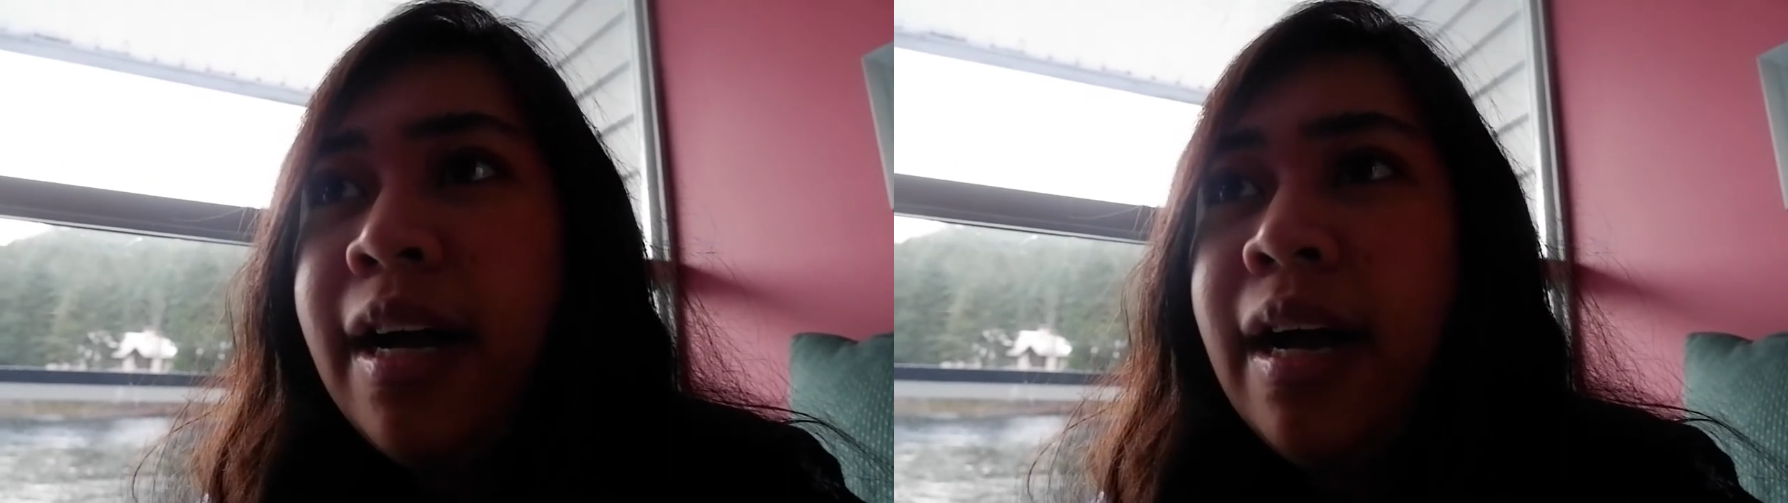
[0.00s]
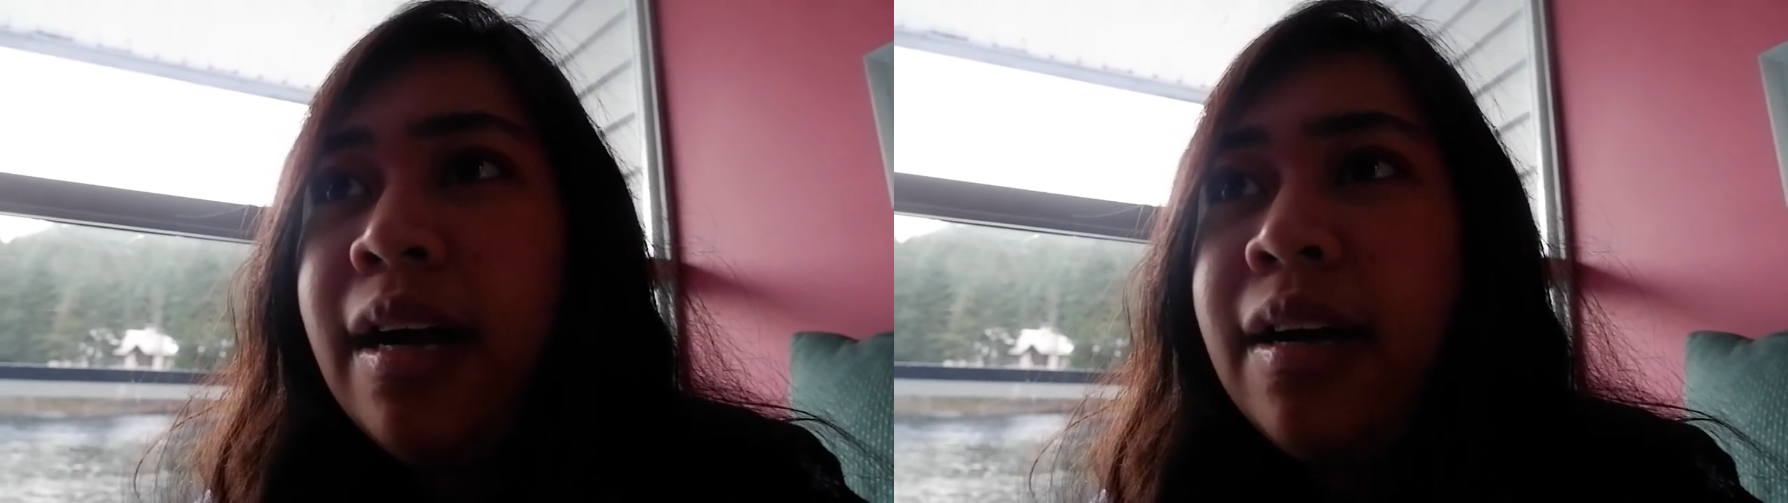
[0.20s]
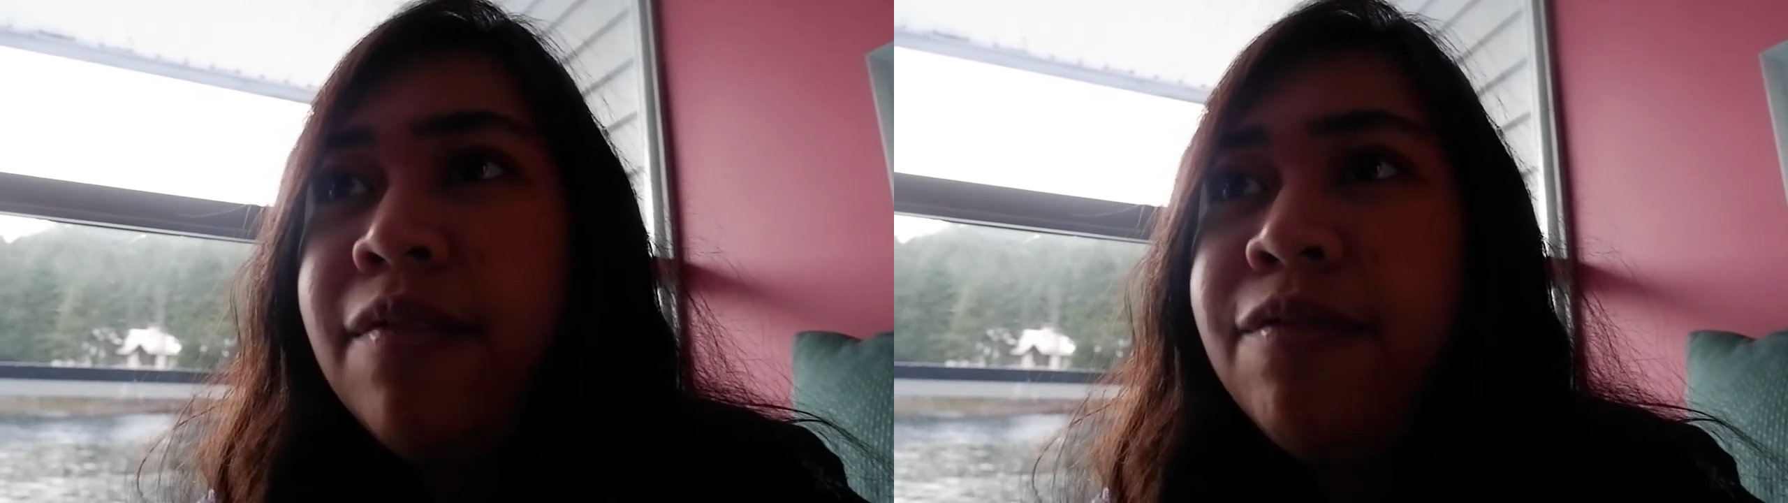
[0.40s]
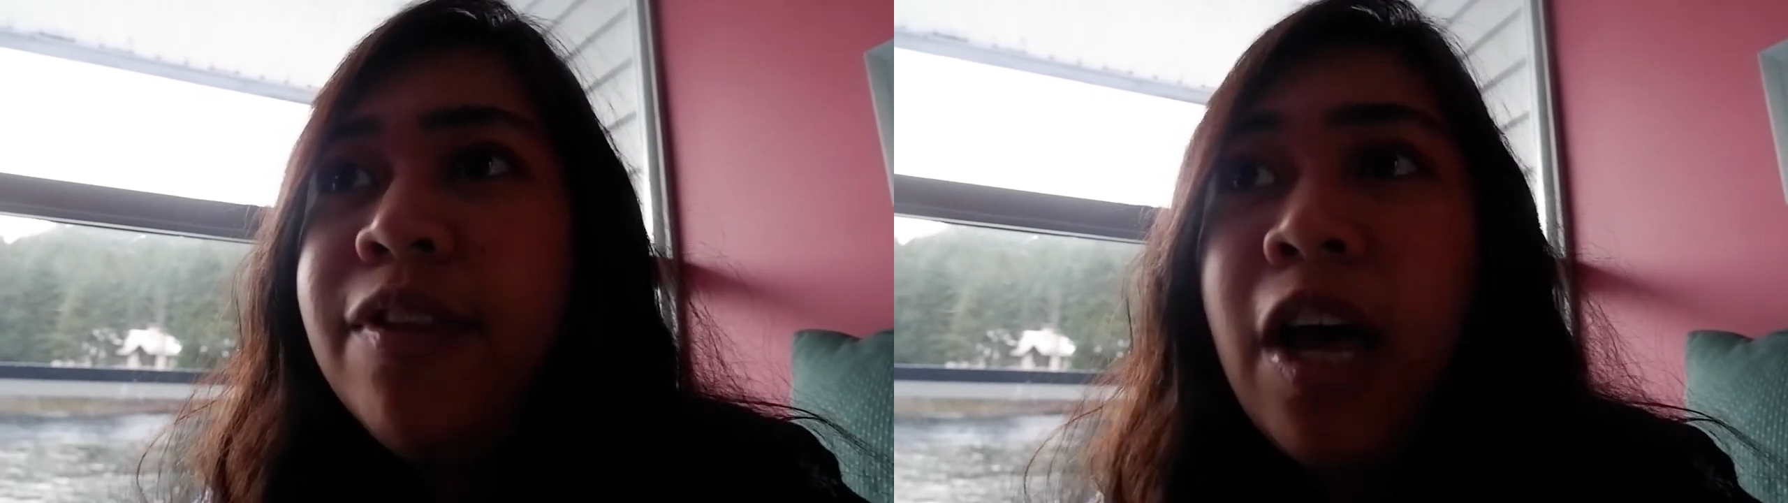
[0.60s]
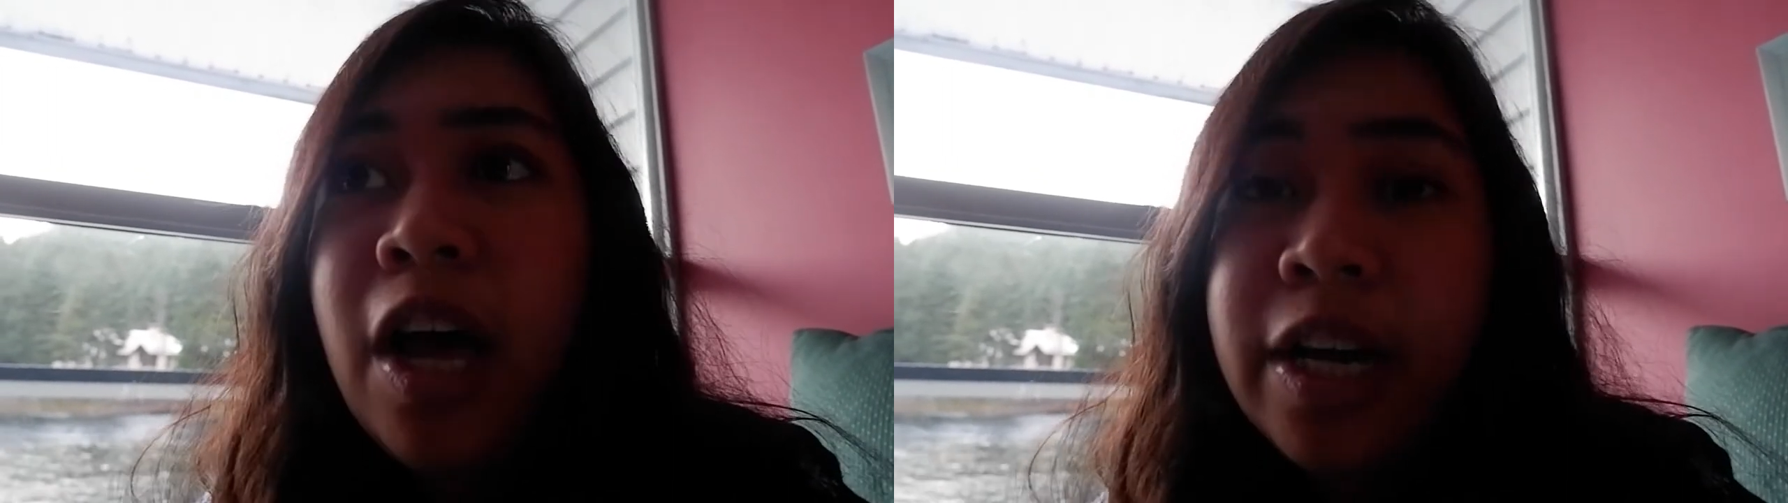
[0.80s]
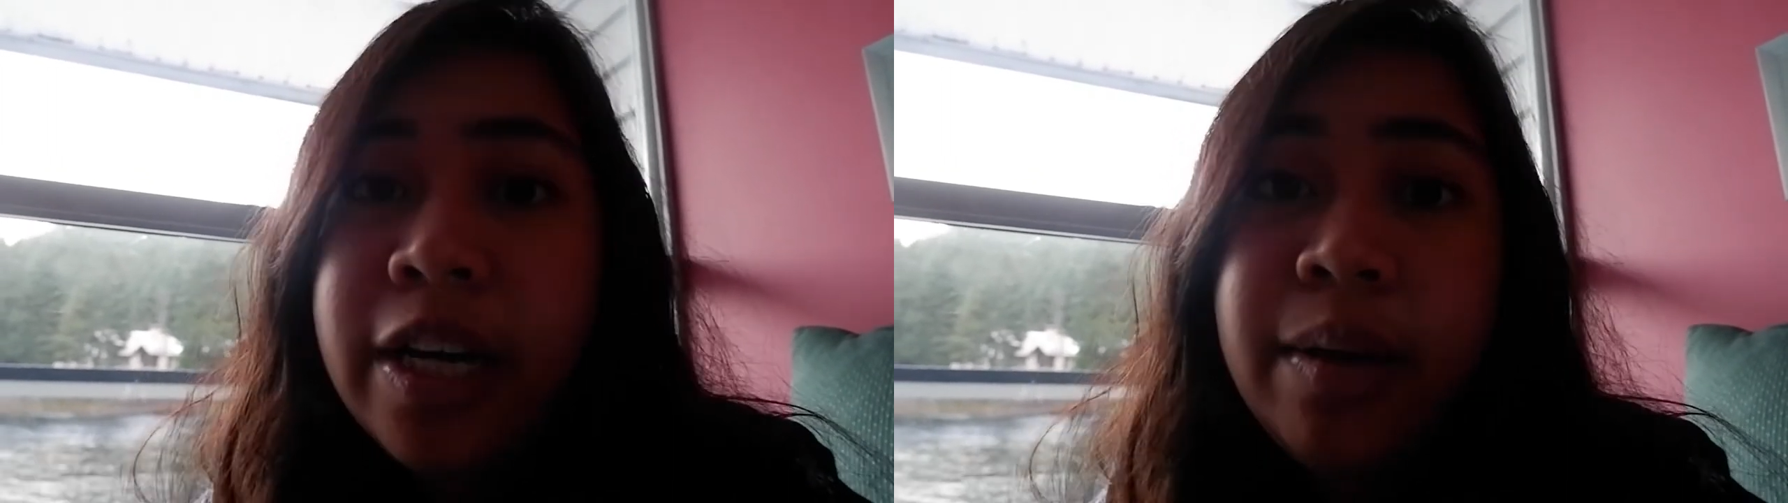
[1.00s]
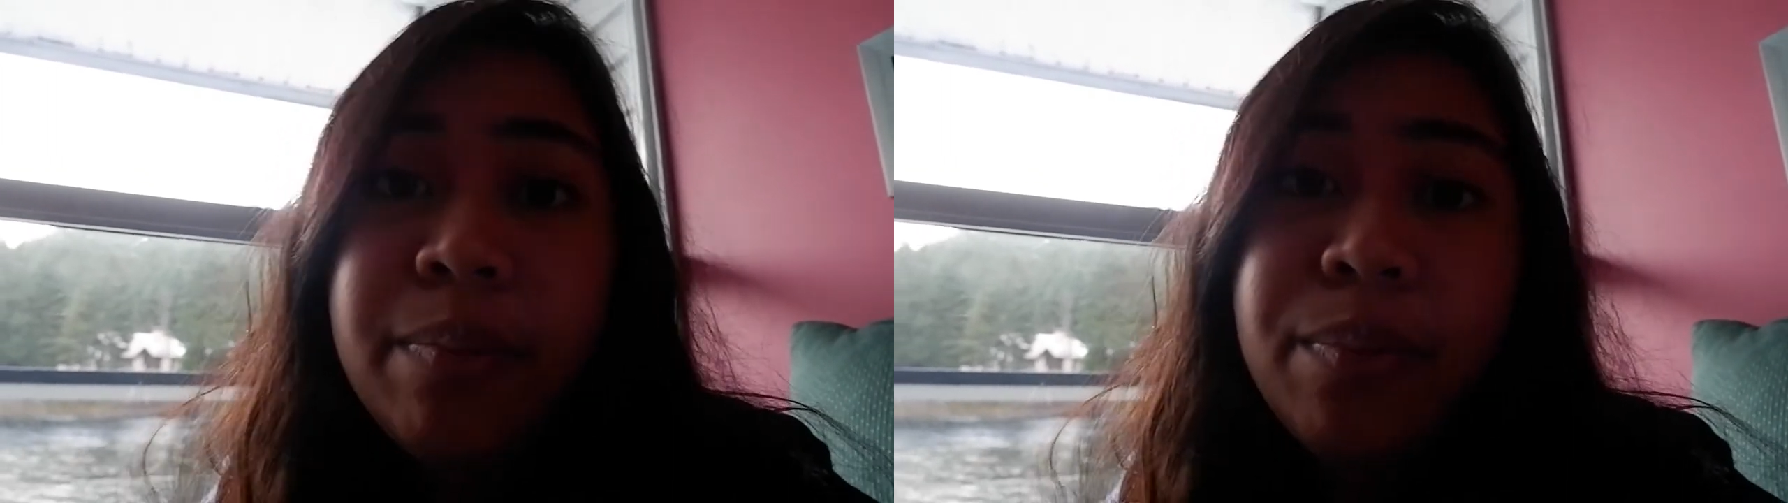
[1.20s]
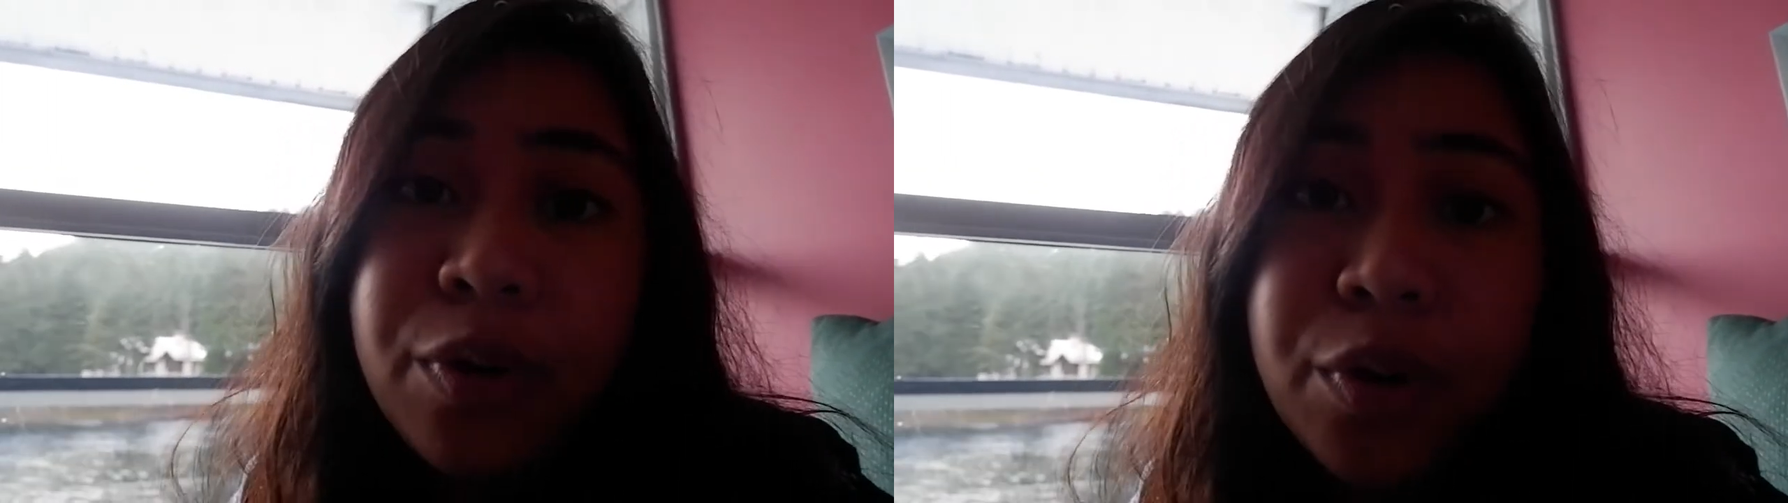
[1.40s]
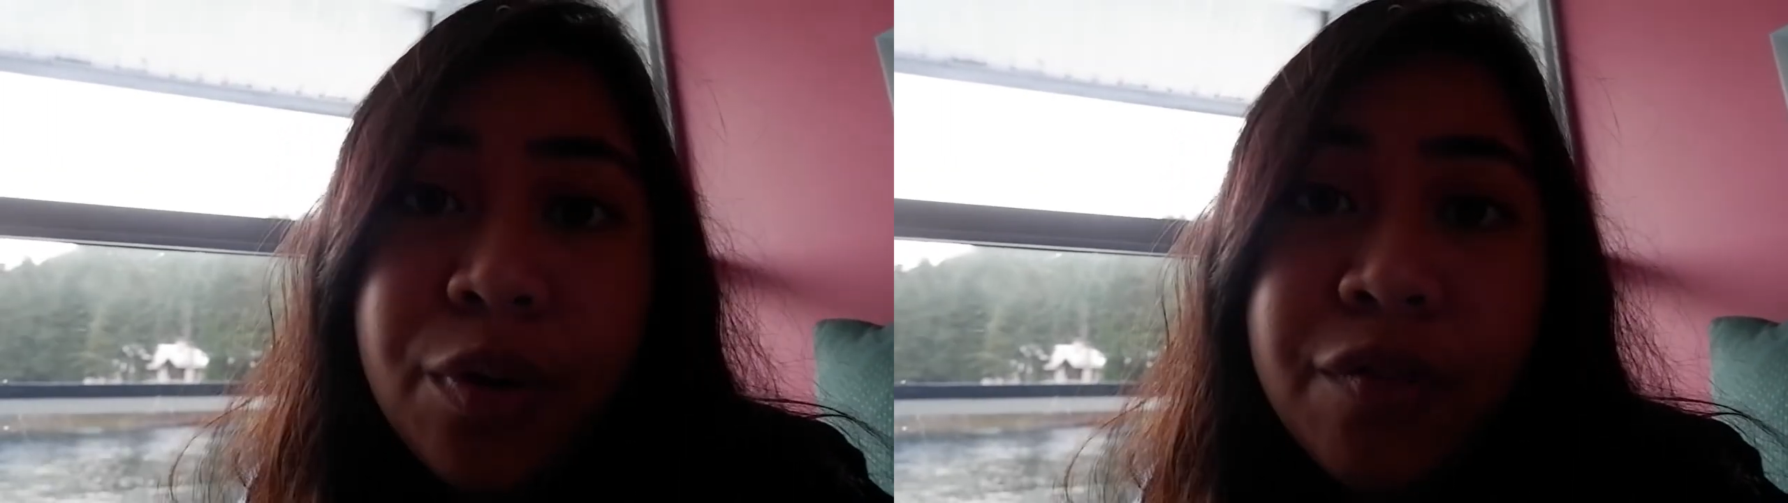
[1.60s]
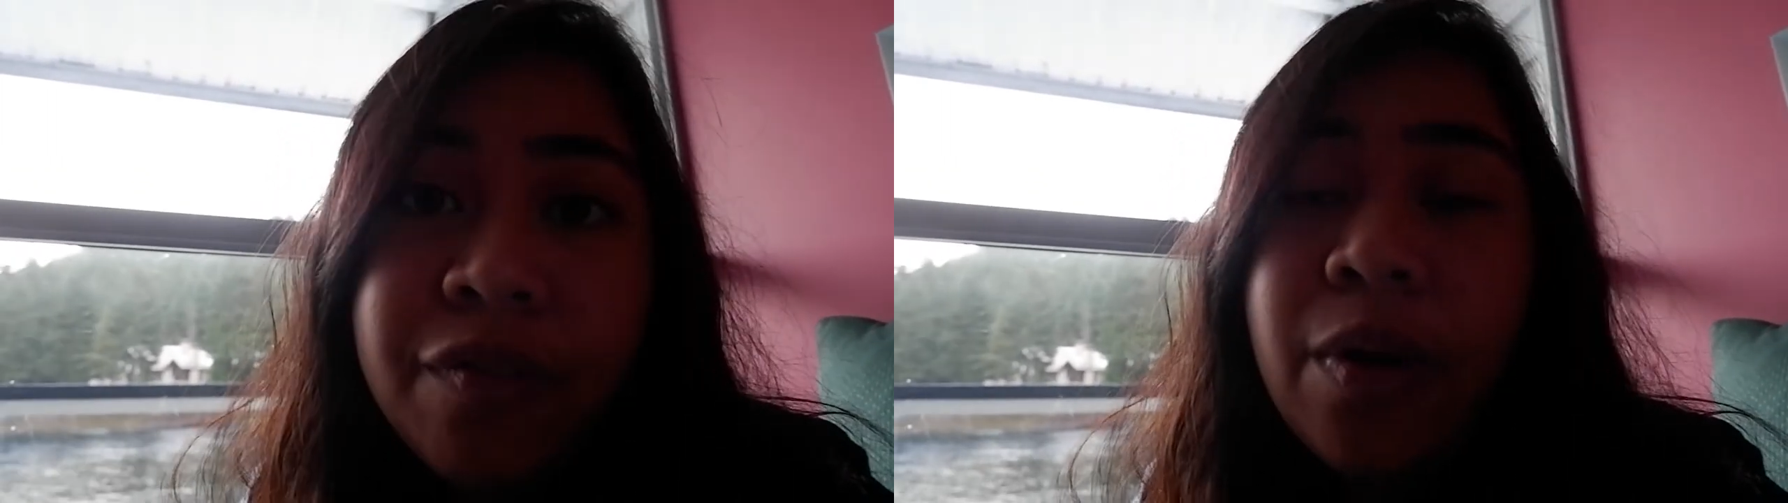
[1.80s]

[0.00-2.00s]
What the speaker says: vlog improved,